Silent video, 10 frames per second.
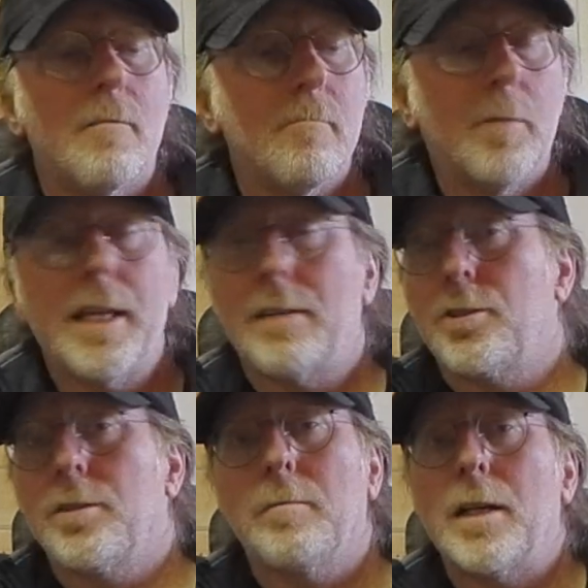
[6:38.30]
But that's
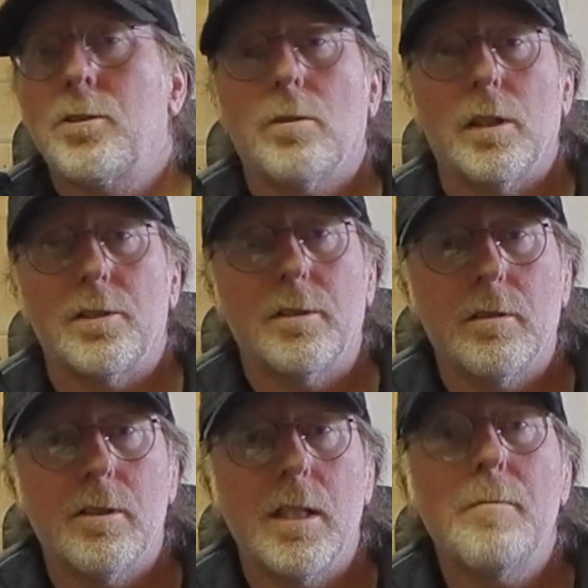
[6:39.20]
just my choice.
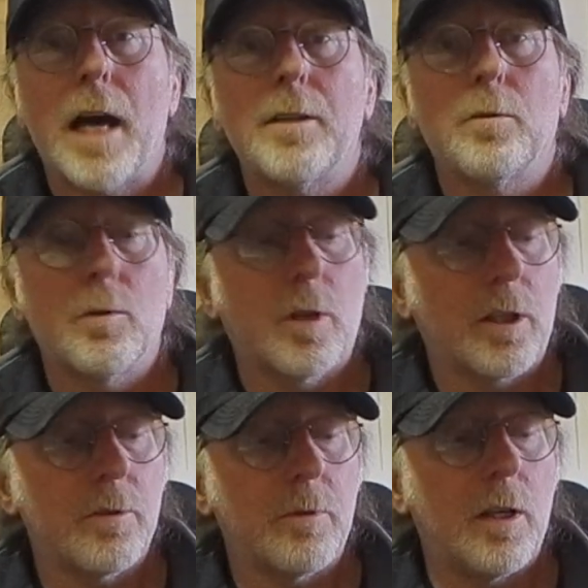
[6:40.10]
D minor would
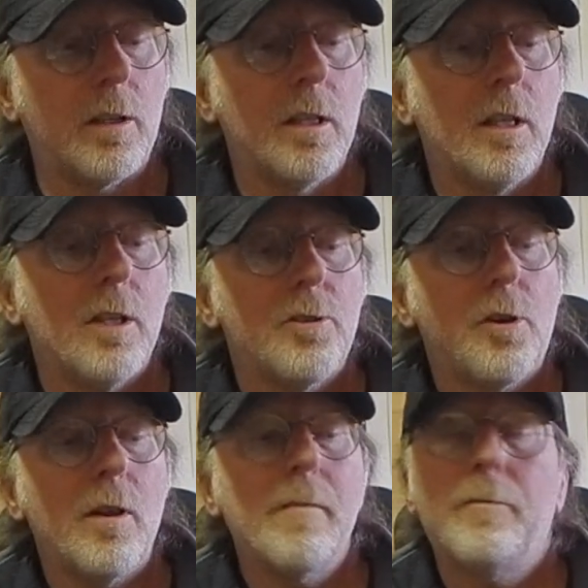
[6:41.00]
work as well. So
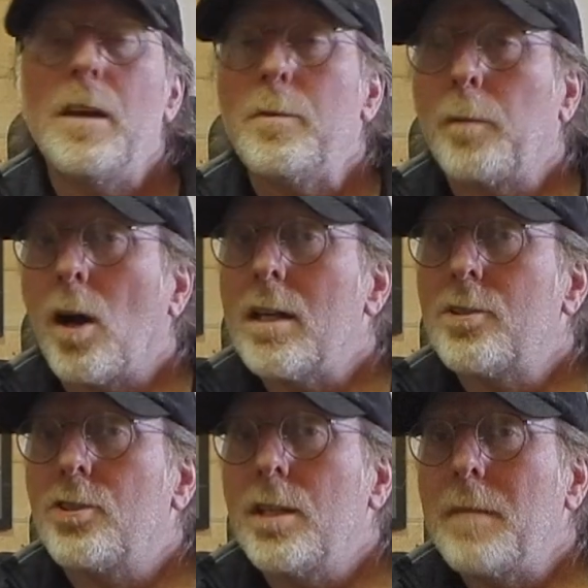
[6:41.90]
on the 5th bar, it's
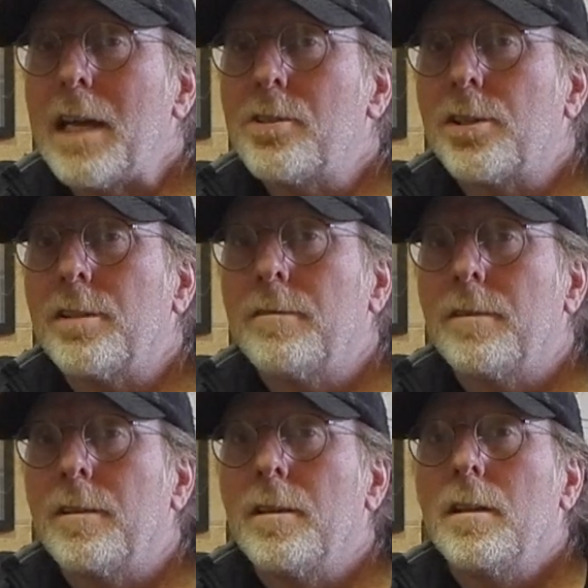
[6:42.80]
G major.
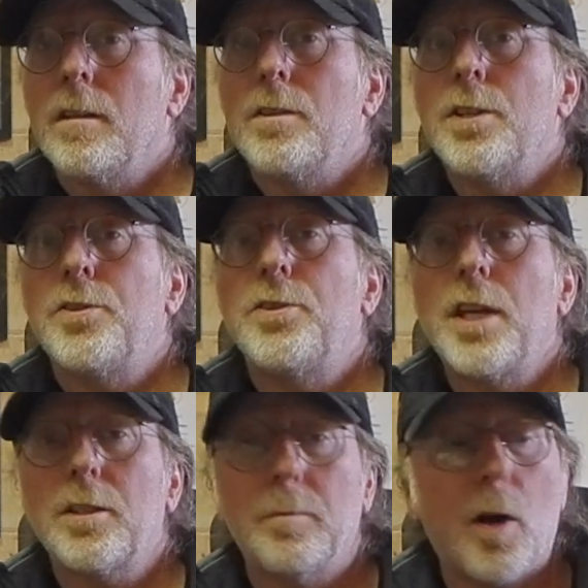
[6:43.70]
The
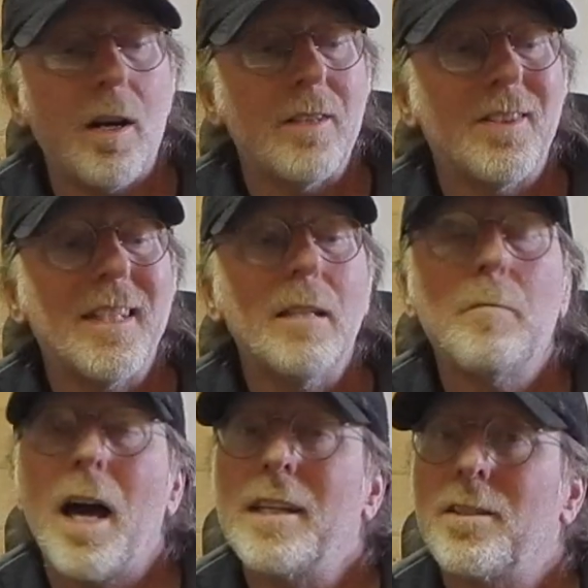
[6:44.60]
6th bar, it's D
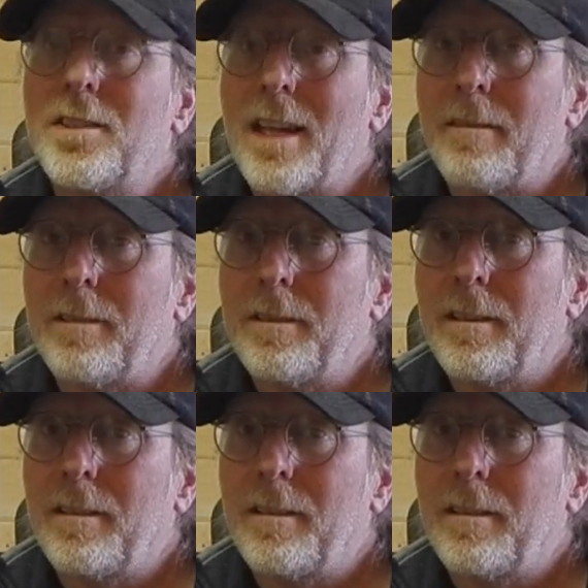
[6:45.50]
minor 7.